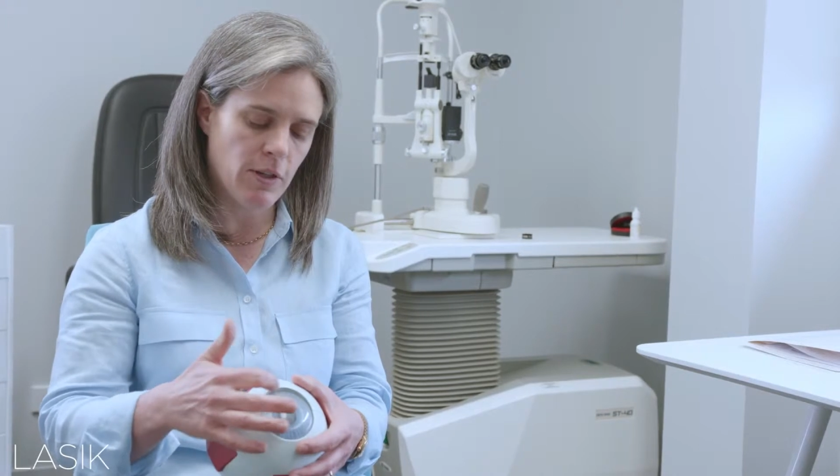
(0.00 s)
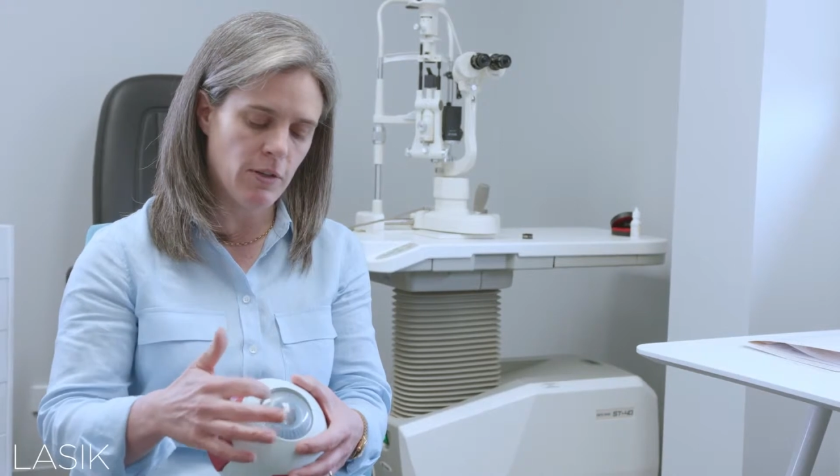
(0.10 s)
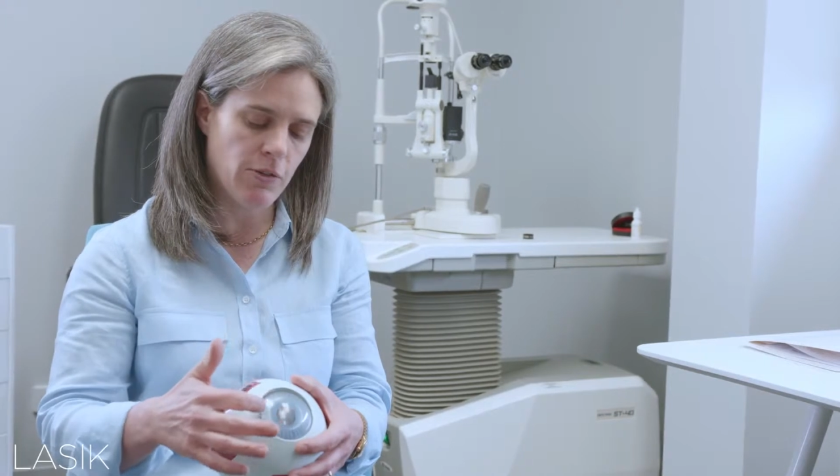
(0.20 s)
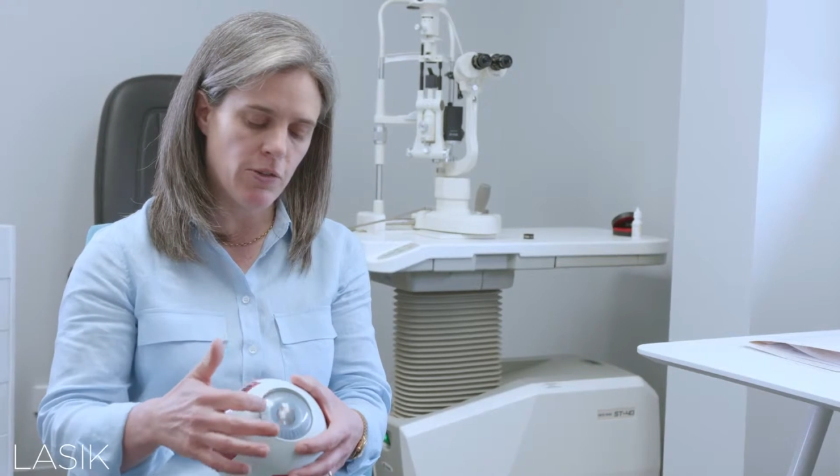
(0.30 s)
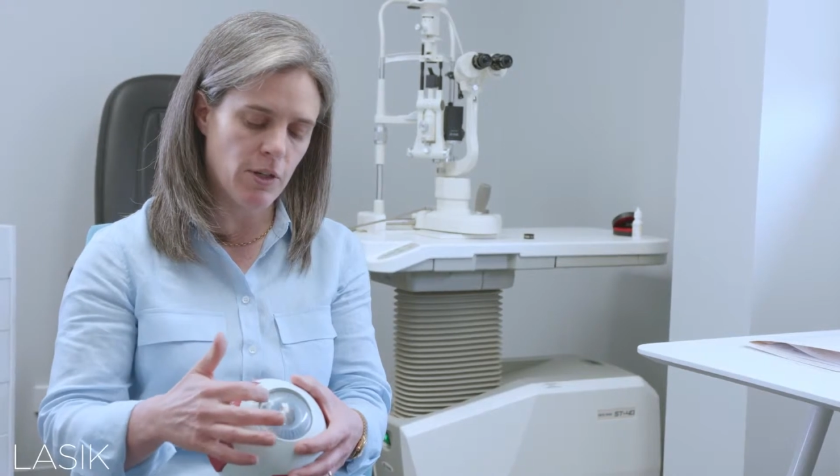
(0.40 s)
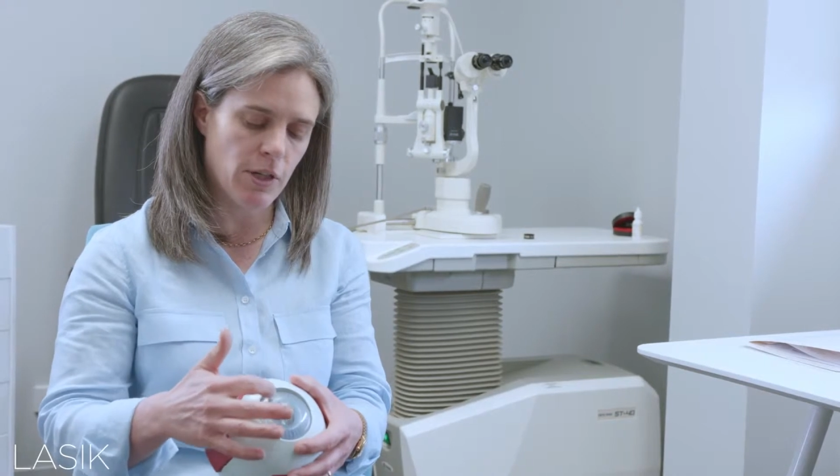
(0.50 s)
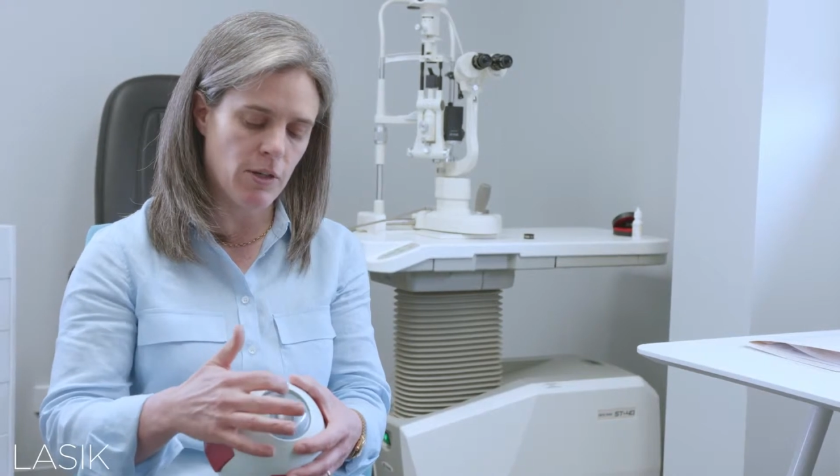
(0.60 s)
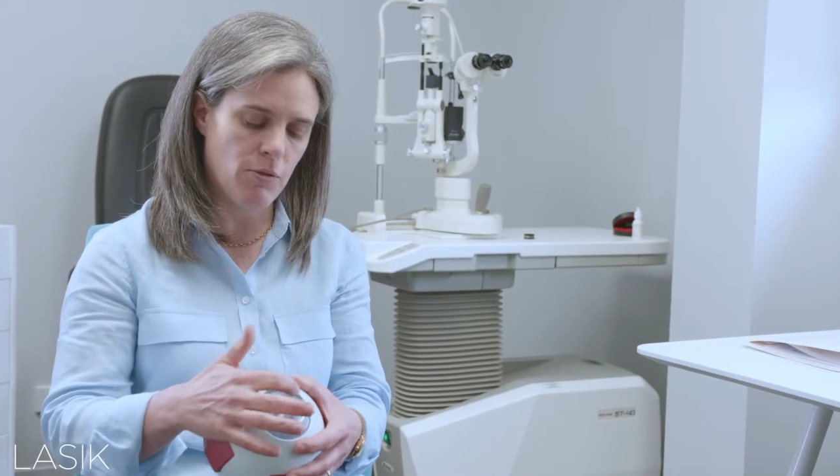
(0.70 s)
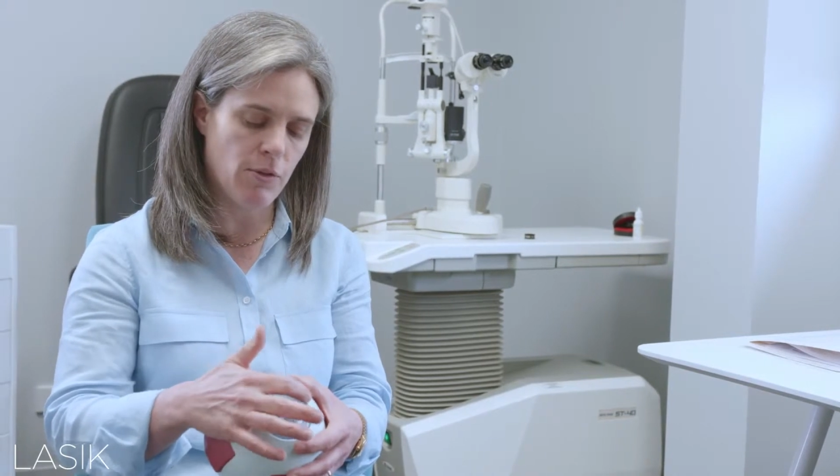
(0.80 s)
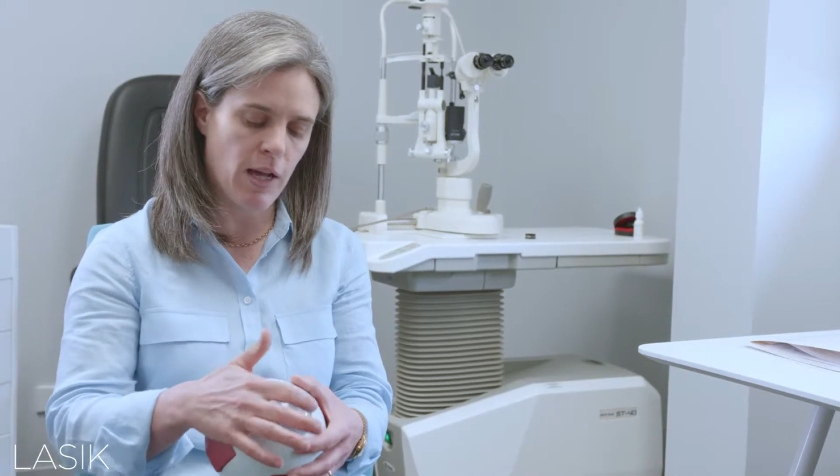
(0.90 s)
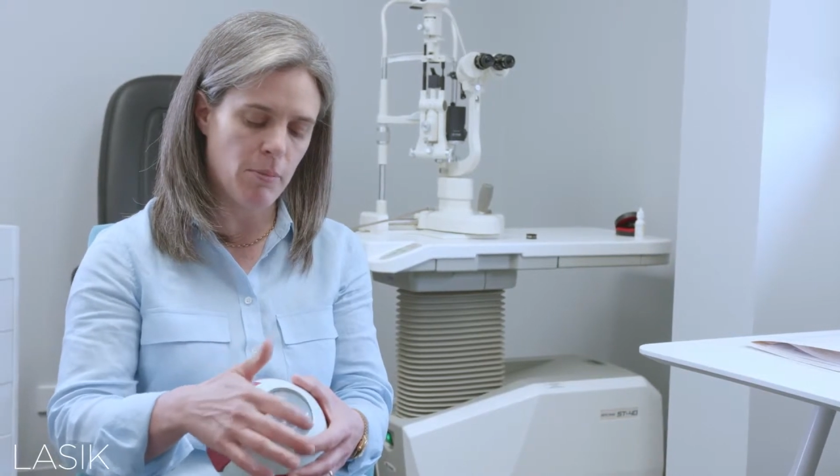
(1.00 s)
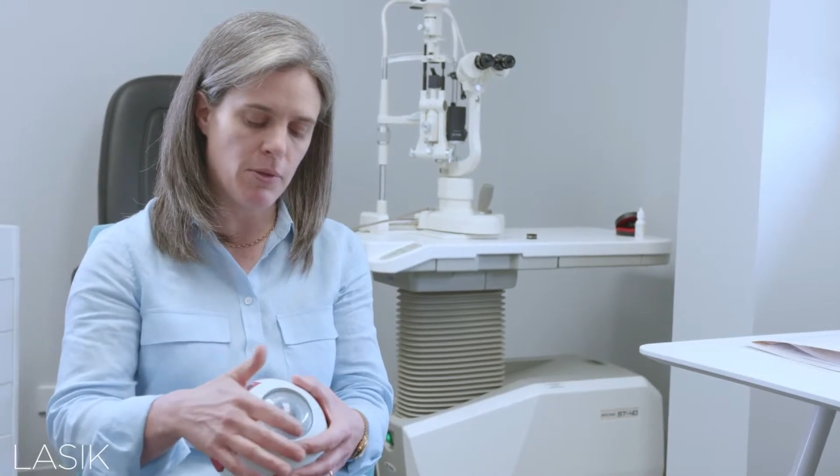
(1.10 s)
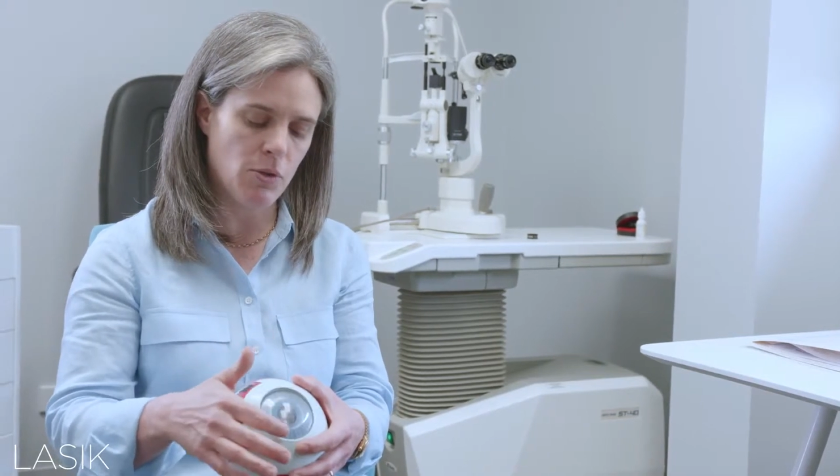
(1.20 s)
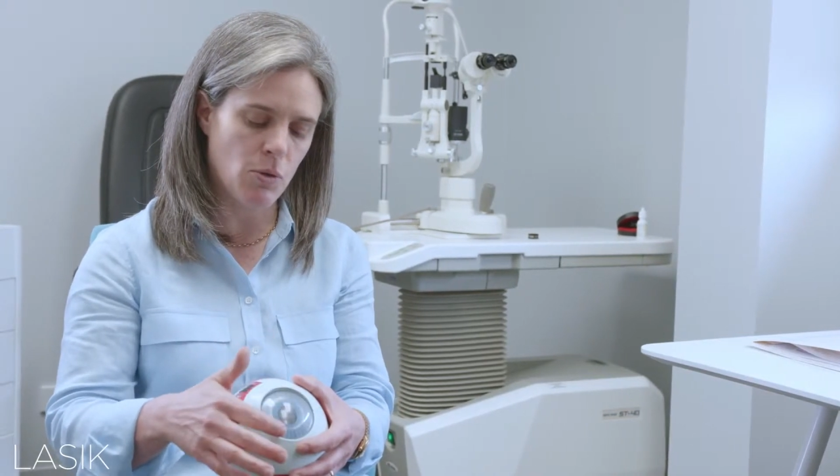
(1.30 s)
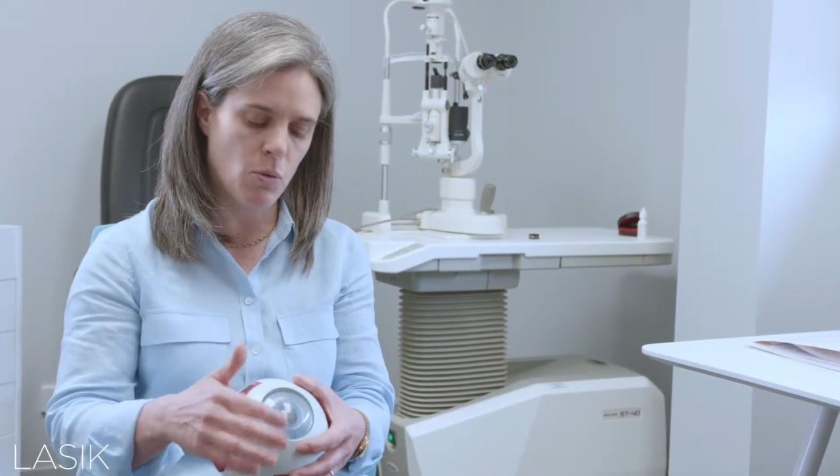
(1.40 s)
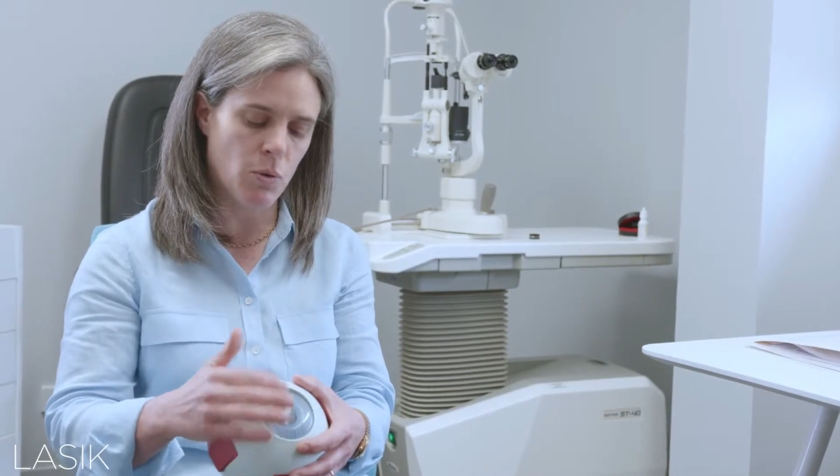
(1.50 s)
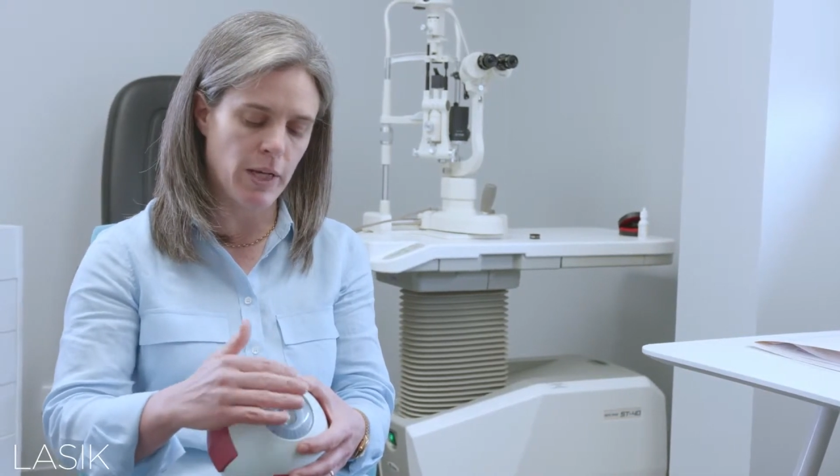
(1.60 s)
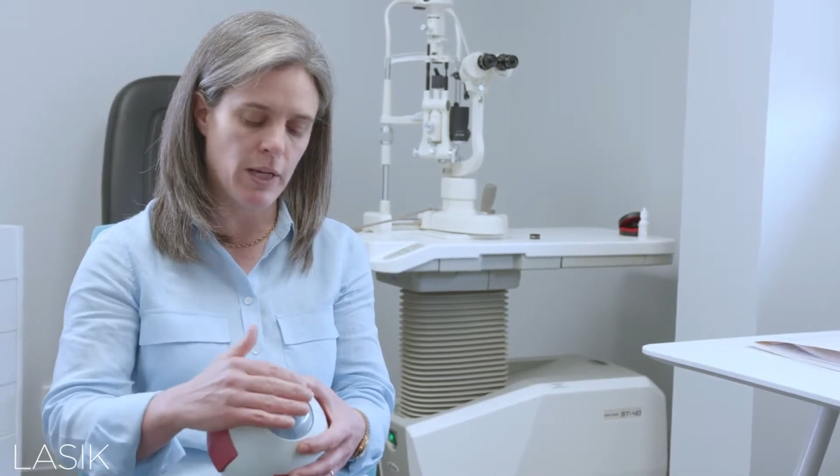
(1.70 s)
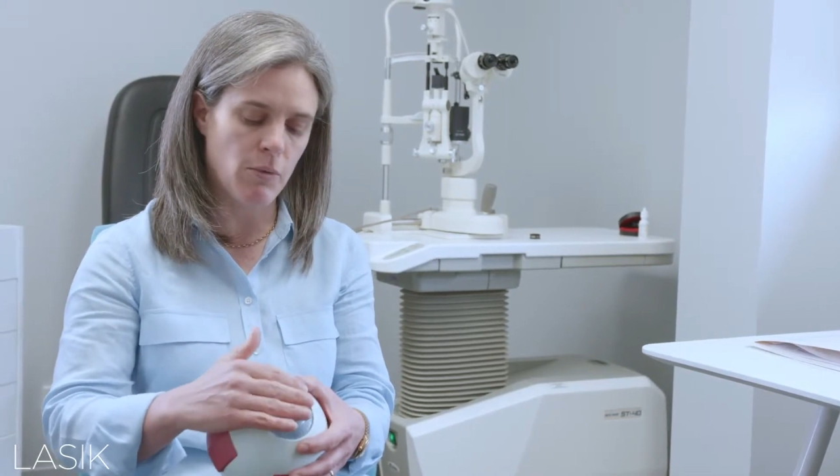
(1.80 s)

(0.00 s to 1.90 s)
a little circular flap in the cornea,